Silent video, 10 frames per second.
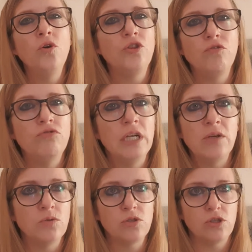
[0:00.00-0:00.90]
the
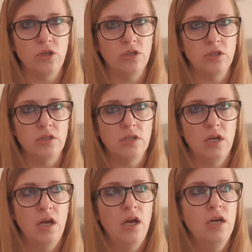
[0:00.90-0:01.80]
real slut.
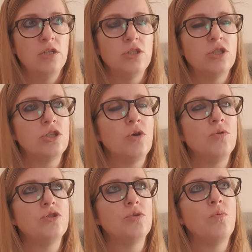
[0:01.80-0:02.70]
So
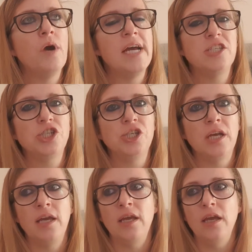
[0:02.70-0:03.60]
to where
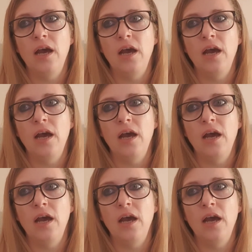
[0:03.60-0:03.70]
she